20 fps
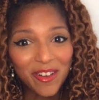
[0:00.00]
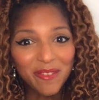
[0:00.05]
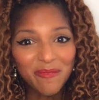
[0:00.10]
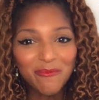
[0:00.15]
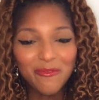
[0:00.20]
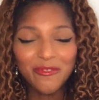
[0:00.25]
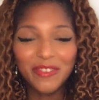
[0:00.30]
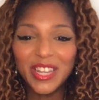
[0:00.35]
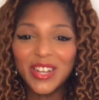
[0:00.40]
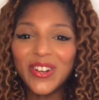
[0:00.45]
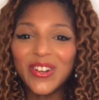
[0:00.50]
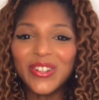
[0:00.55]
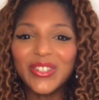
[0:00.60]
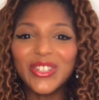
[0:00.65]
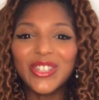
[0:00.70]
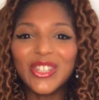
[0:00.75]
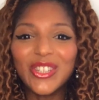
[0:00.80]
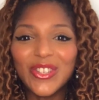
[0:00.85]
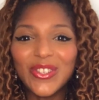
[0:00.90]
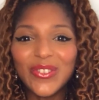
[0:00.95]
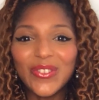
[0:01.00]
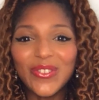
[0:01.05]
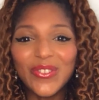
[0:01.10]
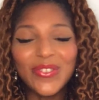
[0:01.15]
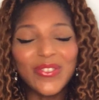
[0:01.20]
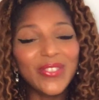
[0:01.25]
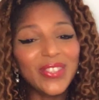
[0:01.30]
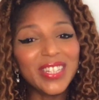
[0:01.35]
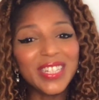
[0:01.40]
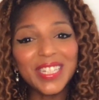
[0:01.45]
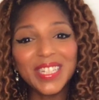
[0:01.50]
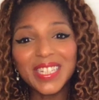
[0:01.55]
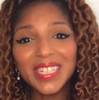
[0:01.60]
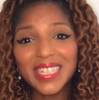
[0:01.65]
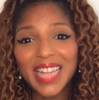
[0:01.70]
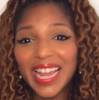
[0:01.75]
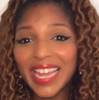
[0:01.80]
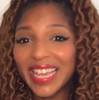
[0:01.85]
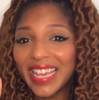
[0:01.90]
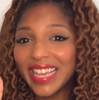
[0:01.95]
Moving on to the
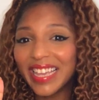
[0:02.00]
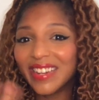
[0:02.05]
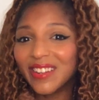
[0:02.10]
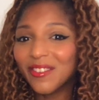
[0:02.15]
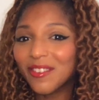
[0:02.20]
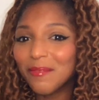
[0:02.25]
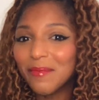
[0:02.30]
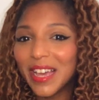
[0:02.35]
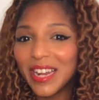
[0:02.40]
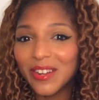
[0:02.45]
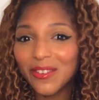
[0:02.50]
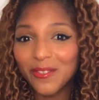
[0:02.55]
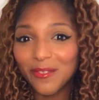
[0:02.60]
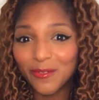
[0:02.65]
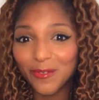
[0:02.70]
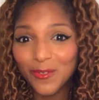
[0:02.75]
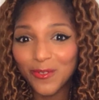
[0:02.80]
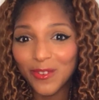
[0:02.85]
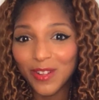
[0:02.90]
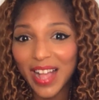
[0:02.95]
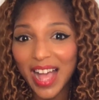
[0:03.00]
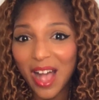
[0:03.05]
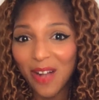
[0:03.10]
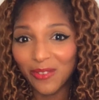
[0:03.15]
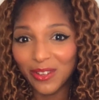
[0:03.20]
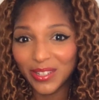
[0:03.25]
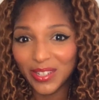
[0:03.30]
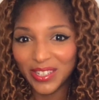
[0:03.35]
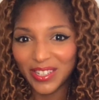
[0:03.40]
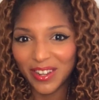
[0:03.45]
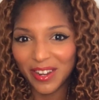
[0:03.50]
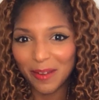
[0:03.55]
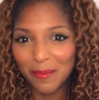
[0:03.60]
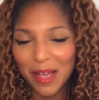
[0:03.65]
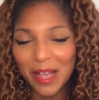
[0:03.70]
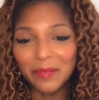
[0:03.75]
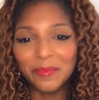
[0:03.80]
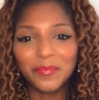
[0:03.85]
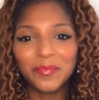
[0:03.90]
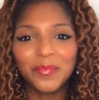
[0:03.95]
second grammatical rule I want to talk about,
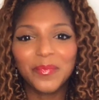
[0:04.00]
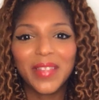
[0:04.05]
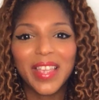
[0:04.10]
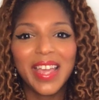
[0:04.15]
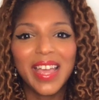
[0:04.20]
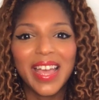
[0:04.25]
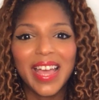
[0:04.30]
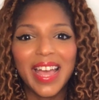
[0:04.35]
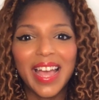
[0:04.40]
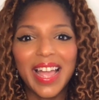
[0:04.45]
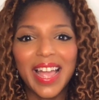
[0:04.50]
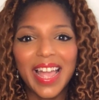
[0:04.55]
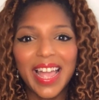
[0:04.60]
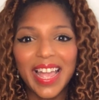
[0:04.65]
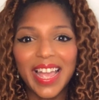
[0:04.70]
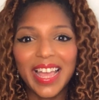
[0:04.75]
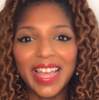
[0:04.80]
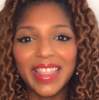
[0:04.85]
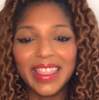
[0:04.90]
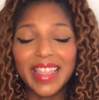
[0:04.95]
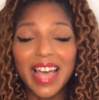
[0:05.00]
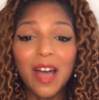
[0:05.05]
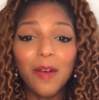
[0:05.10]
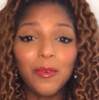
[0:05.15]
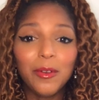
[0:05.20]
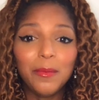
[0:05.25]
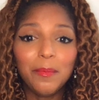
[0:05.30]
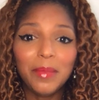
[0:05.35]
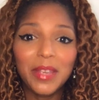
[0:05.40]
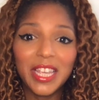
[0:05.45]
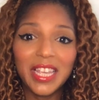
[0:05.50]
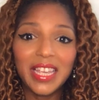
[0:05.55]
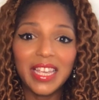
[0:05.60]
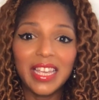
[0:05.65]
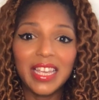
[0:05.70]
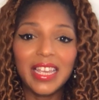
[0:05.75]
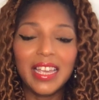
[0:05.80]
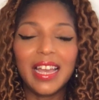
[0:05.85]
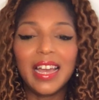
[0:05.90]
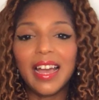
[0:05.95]
and that would
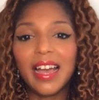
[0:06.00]
be